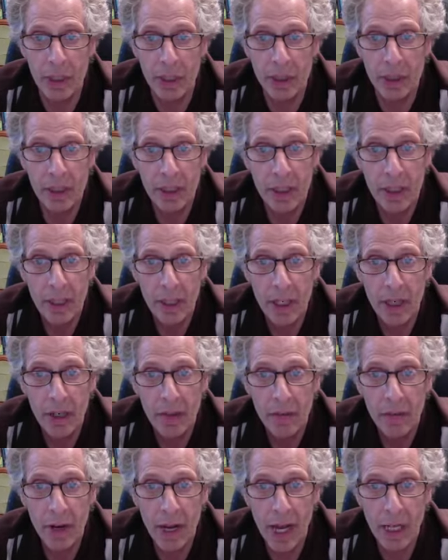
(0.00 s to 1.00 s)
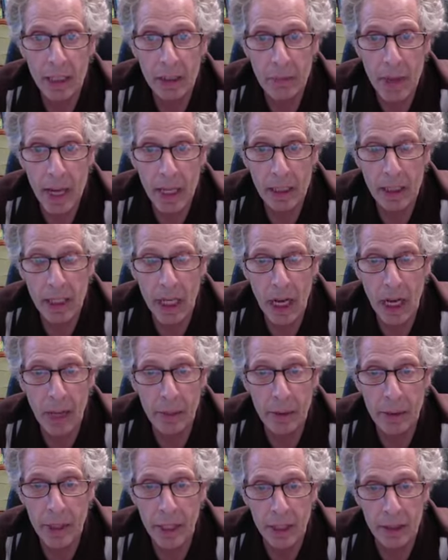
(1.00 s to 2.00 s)
it for X amount of
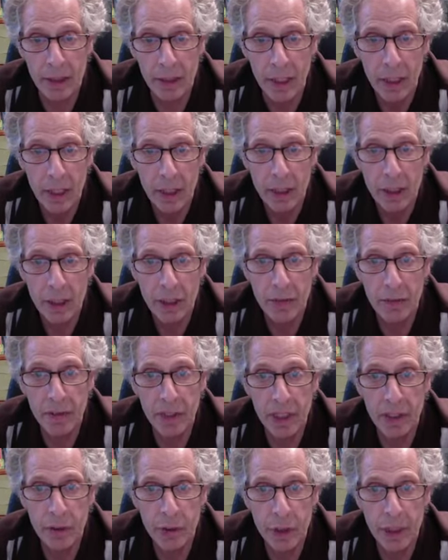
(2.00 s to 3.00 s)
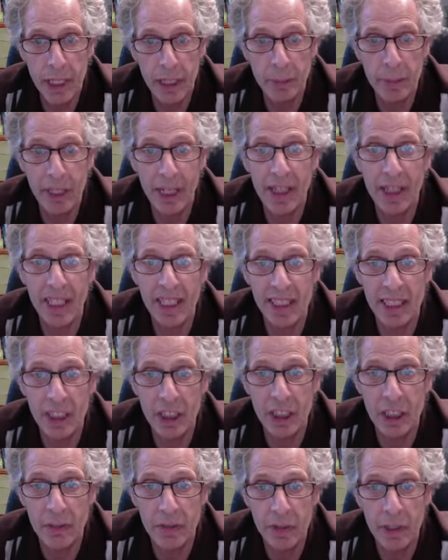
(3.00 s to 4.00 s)
time, and then shift gears again, but I think the
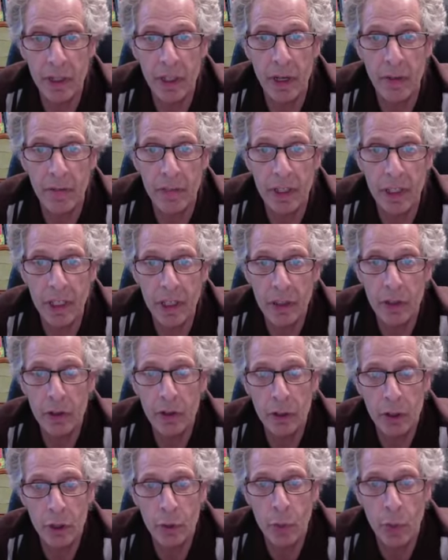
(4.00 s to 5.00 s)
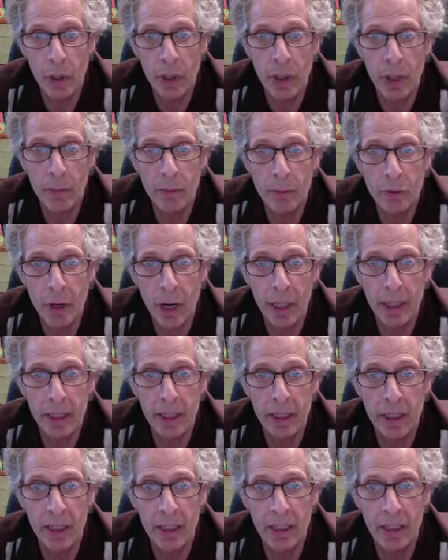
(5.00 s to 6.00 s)
shifting of gears is what I'm trying
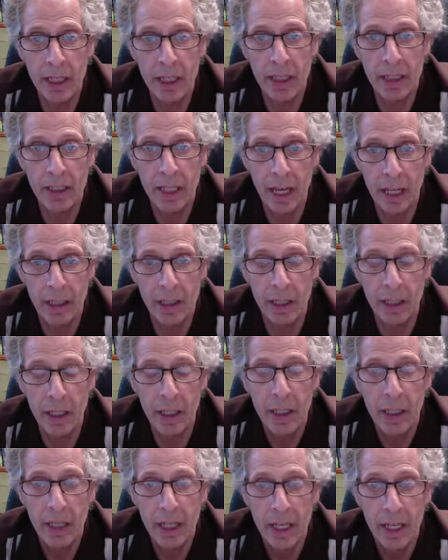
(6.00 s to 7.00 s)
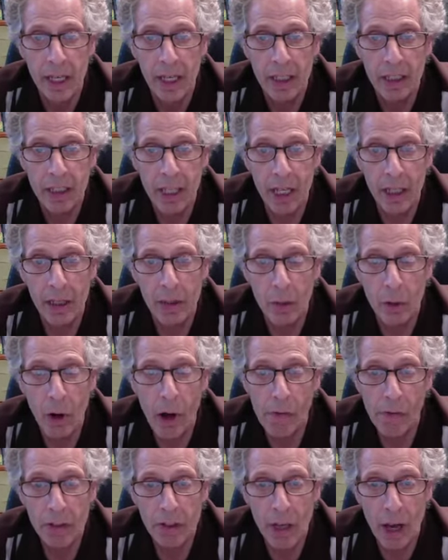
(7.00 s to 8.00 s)
to tell you. Is that
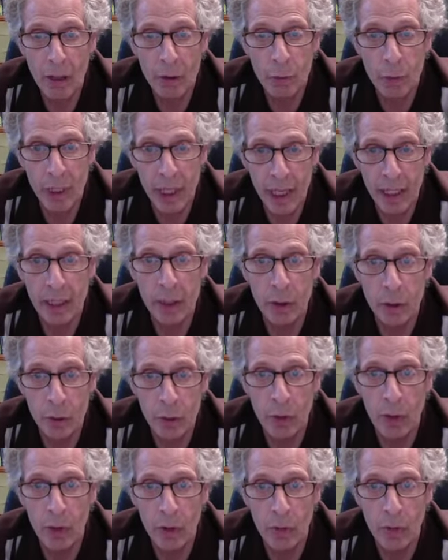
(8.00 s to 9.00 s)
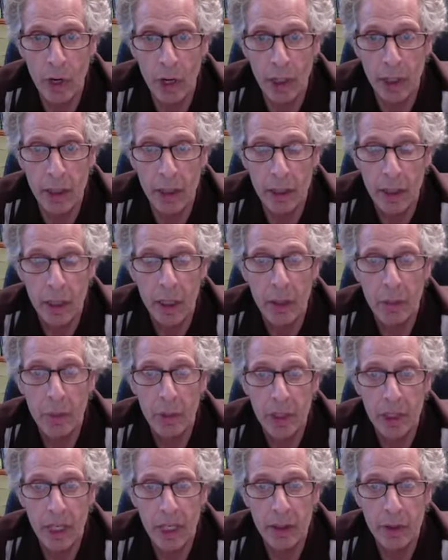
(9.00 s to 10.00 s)
oftentimes we get into a rut.
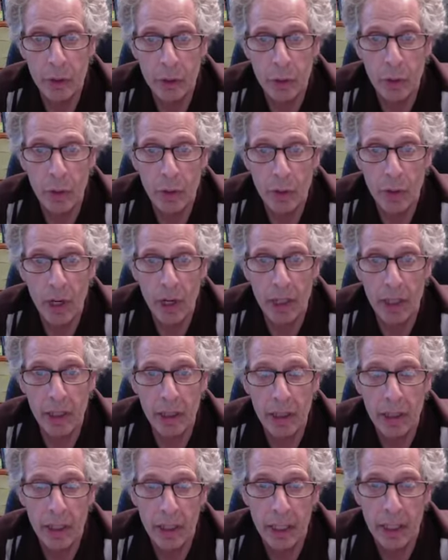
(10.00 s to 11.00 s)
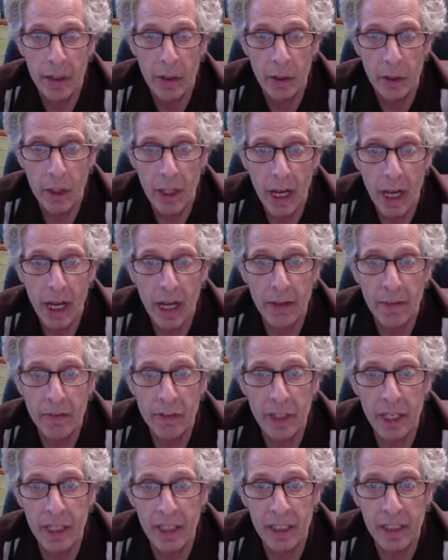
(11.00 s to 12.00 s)
We get into a rut in our
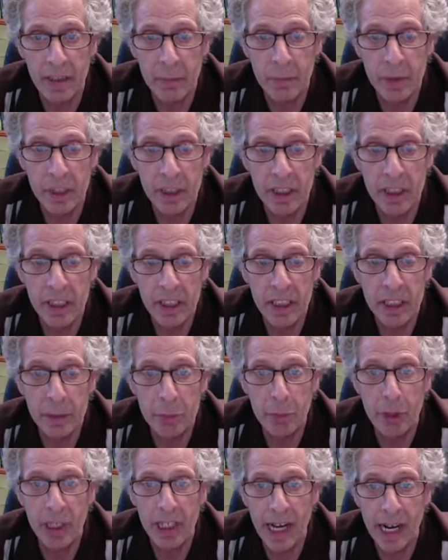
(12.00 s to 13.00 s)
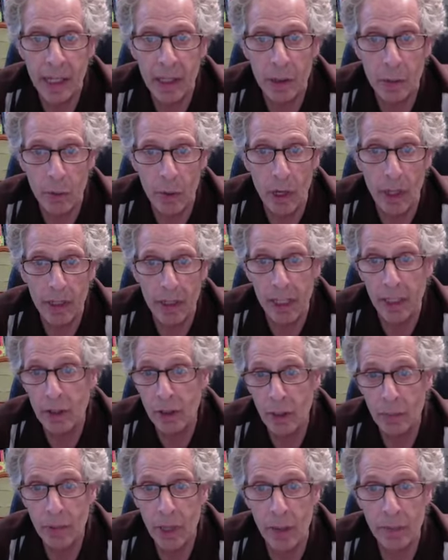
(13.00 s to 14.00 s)
lives, and you, you need to break out of the rut. And
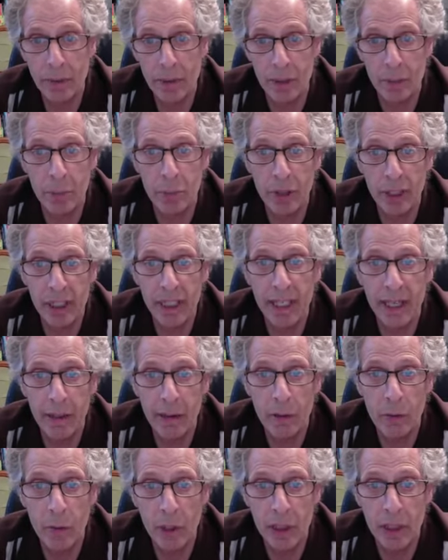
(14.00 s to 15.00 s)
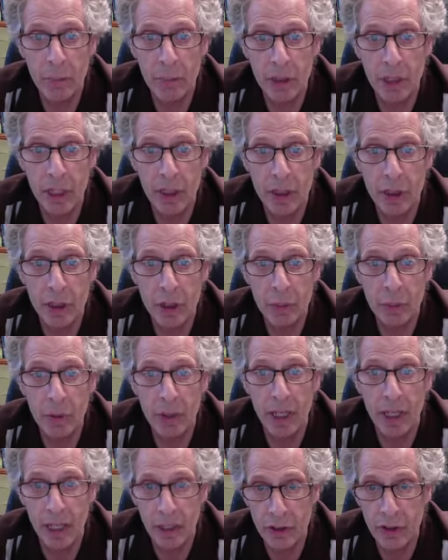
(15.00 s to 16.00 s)
sometimes breaking out of the rut can be as
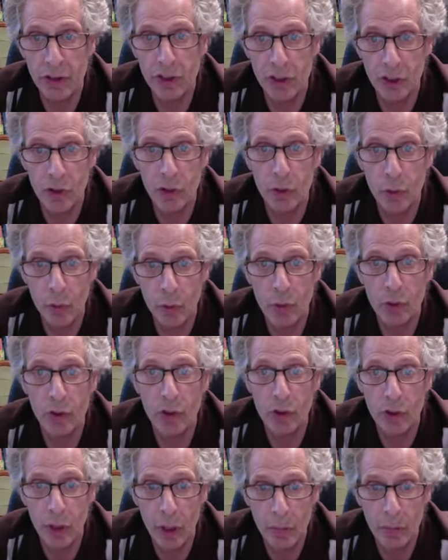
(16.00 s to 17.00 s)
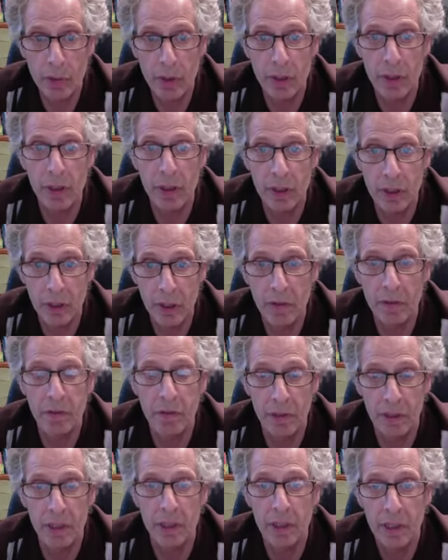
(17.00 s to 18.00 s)
simple as just doing something
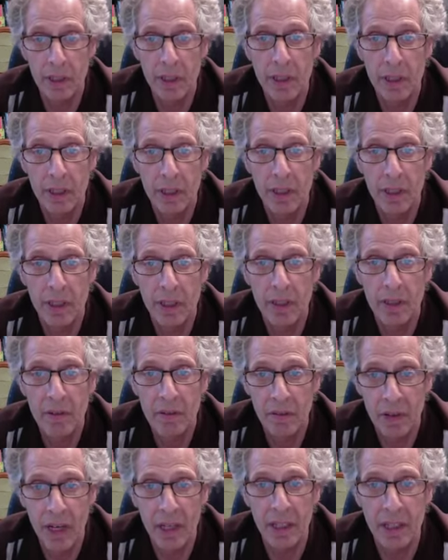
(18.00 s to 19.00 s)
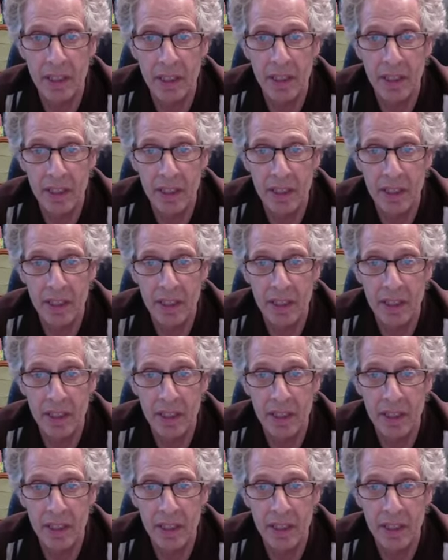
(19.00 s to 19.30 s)
different, right?